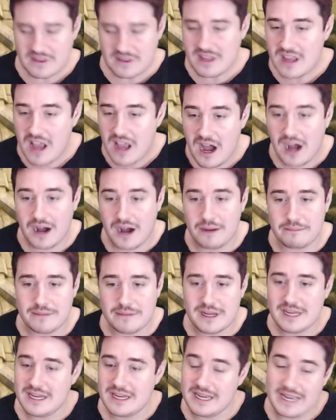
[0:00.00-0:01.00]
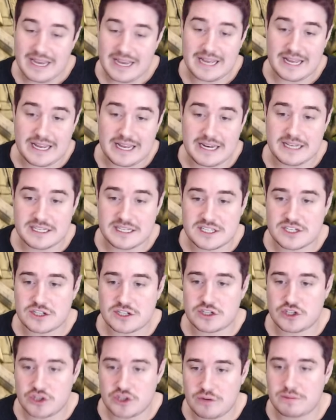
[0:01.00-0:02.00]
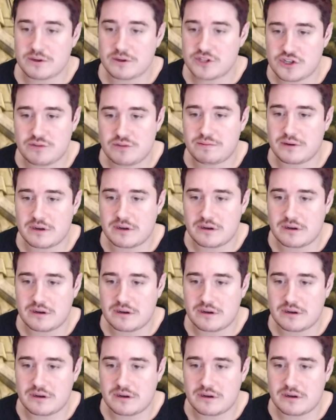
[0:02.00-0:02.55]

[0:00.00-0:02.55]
Um, it, it is super, super